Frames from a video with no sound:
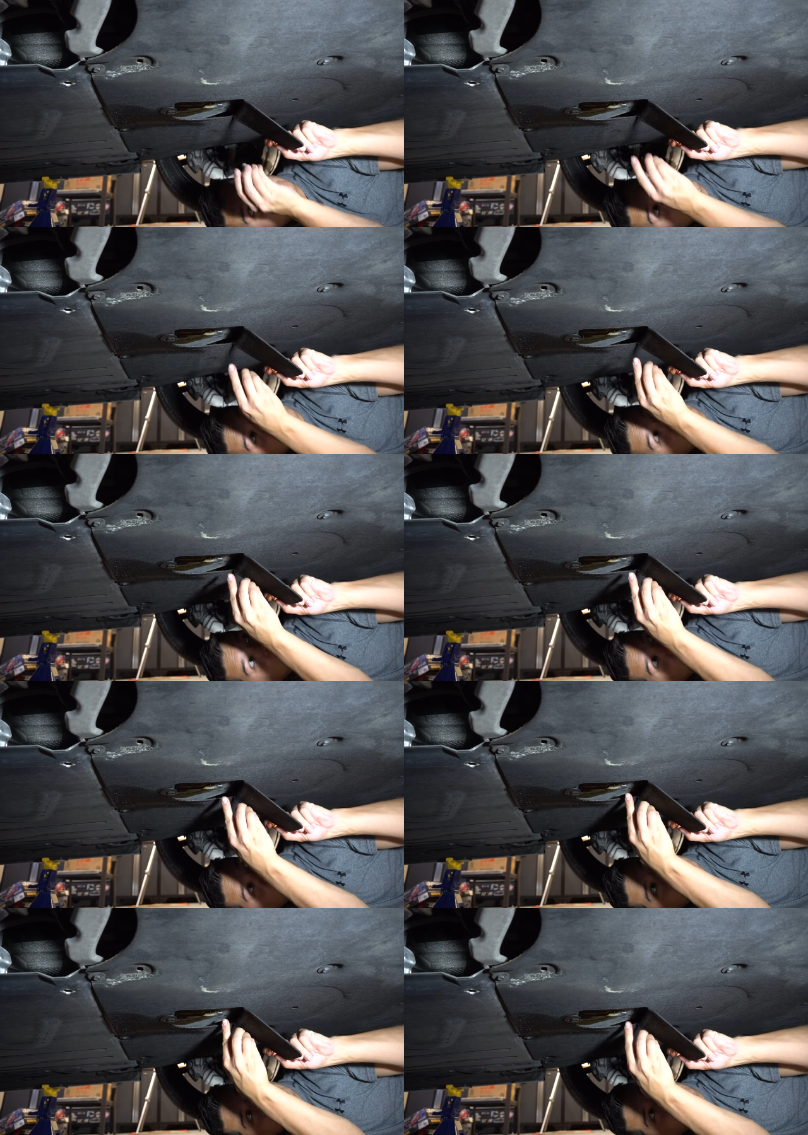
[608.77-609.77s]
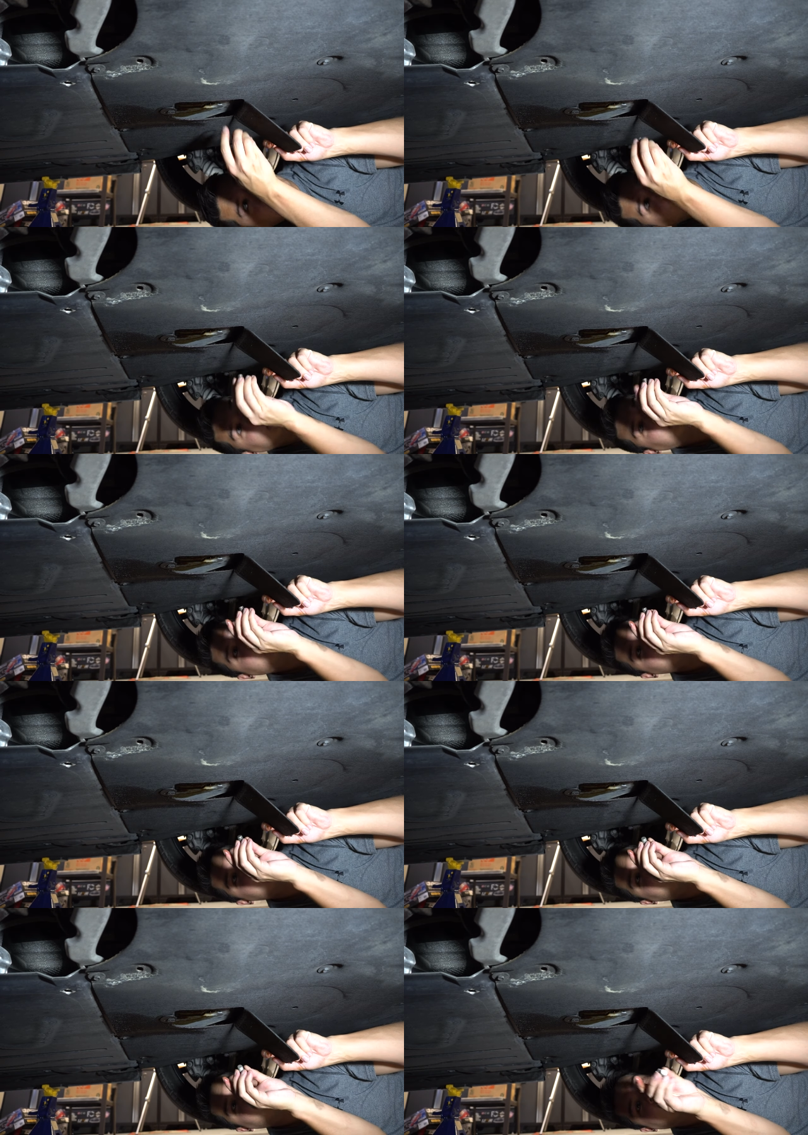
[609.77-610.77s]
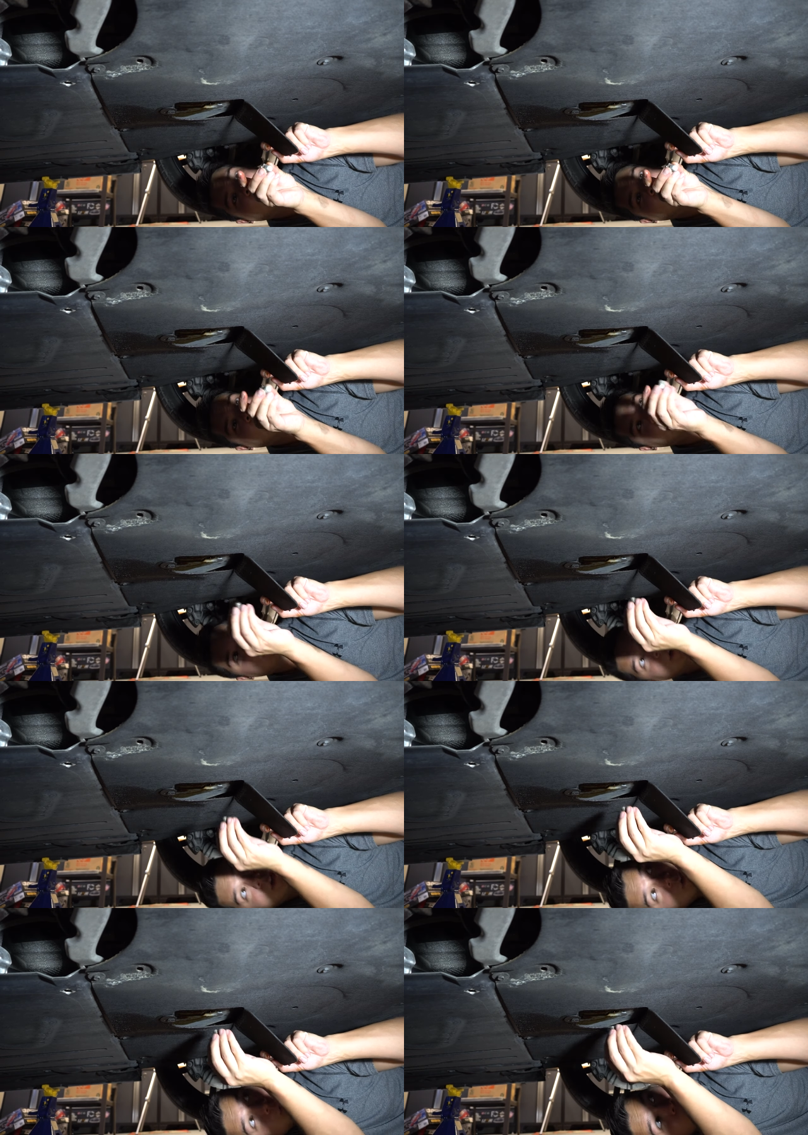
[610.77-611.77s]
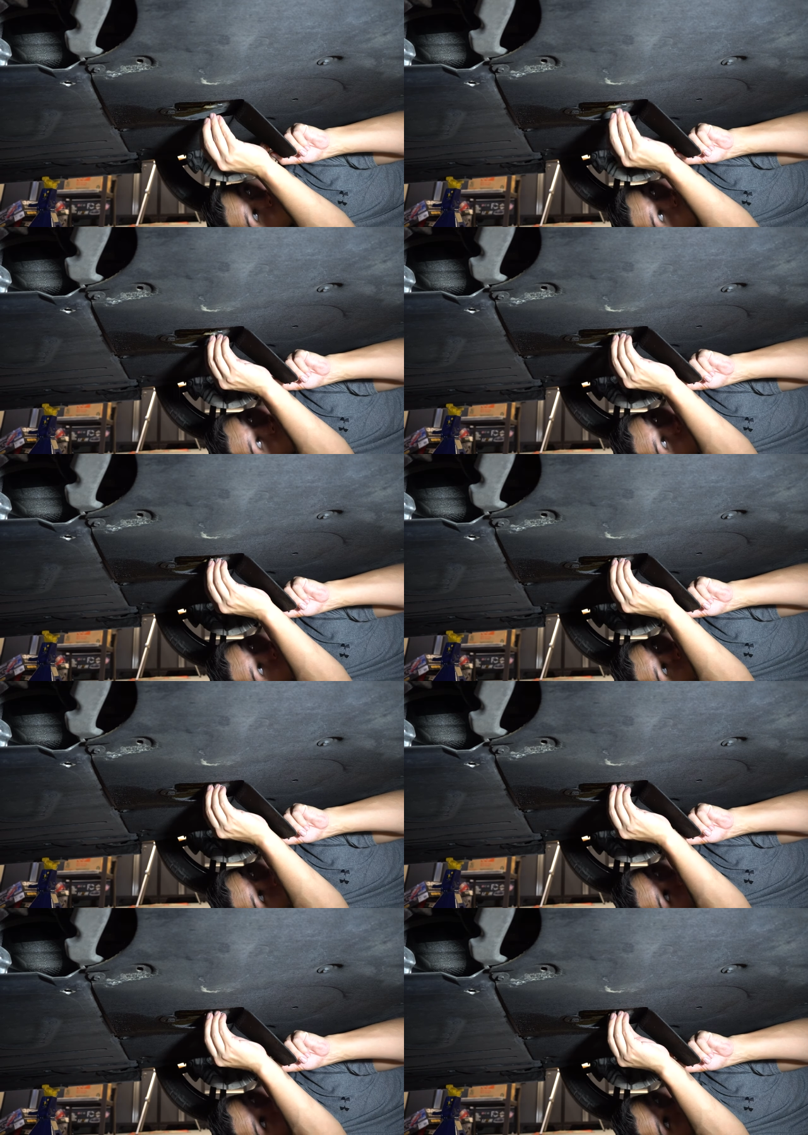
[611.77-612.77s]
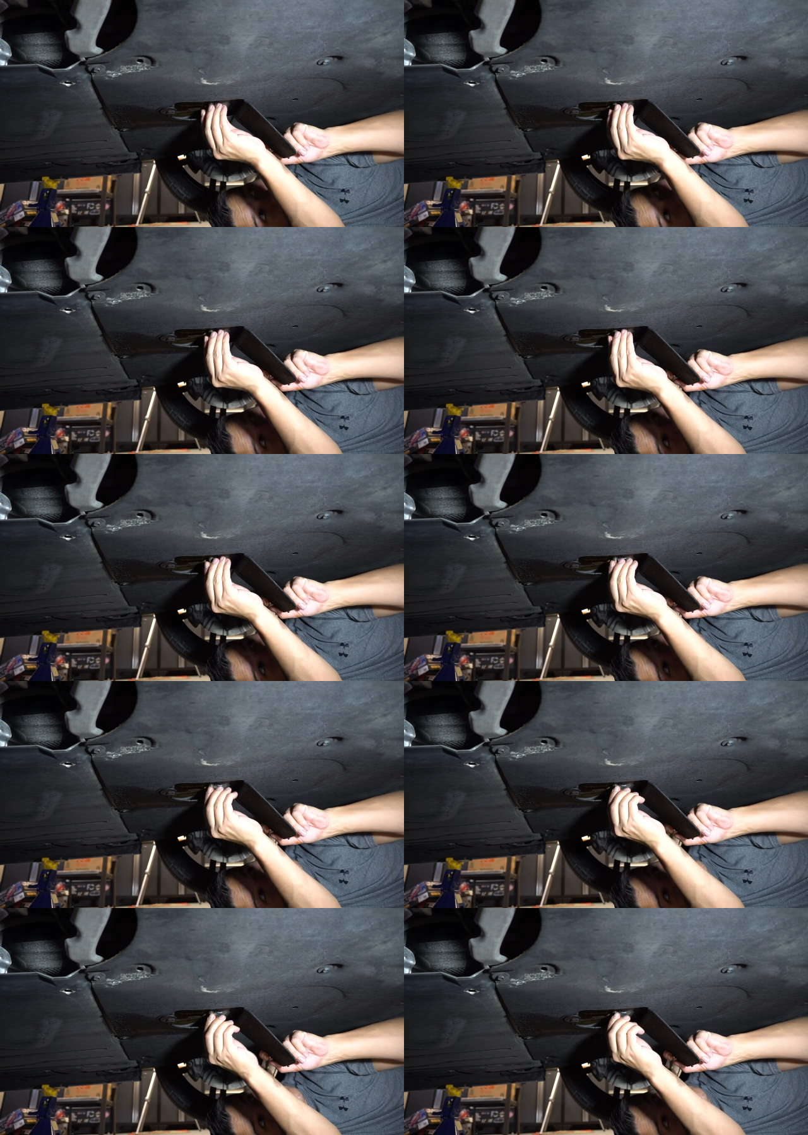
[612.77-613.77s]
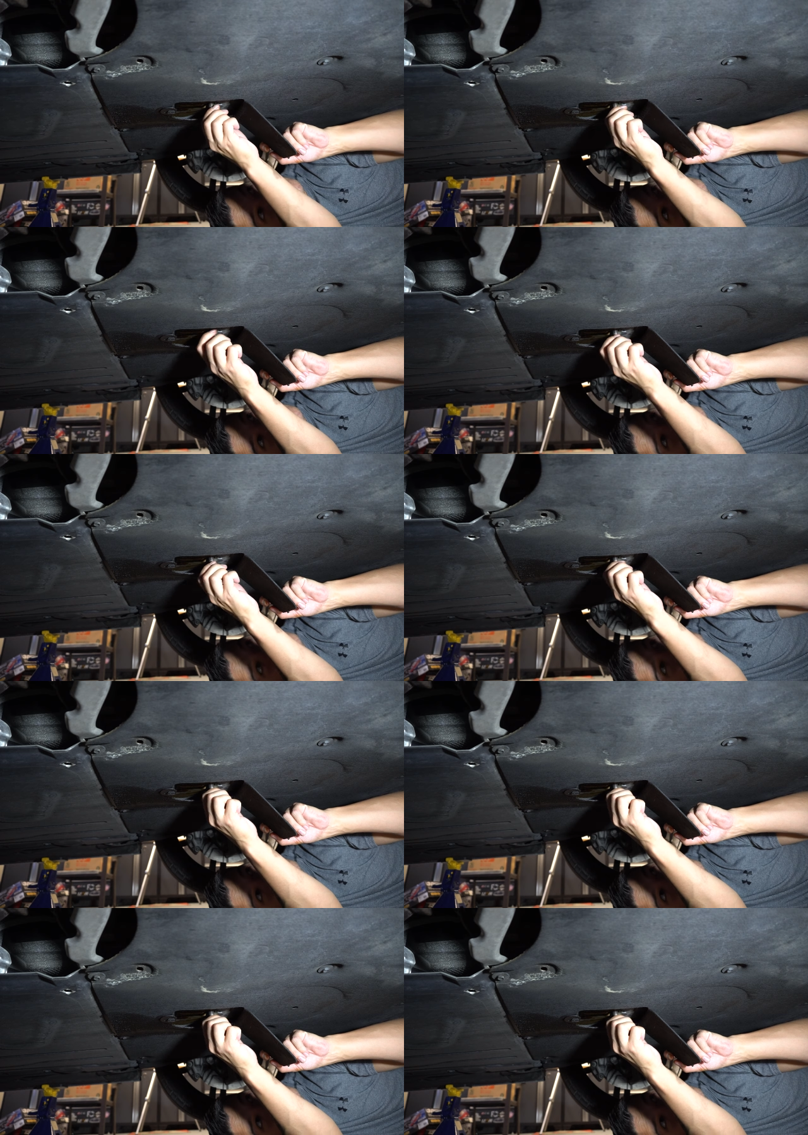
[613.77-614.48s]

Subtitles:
[unreadable: no face in view]